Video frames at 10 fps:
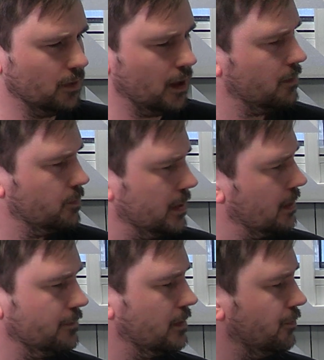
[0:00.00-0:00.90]
how
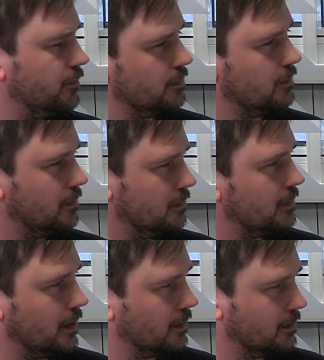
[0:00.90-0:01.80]
big of a difference is
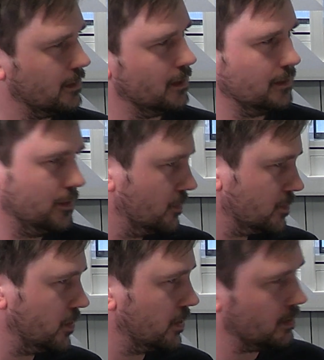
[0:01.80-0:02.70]
the kind of like the
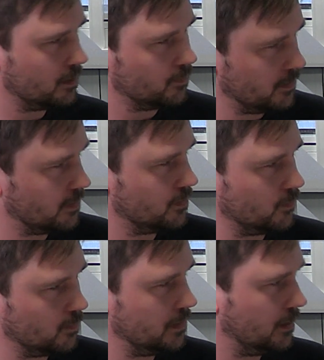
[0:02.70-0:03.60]
US market compared to
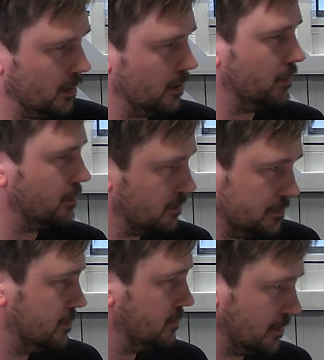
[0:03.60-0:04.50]
European or
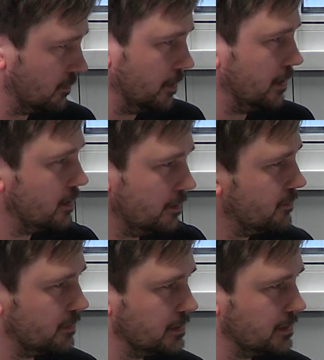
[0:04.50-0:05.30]
South America, for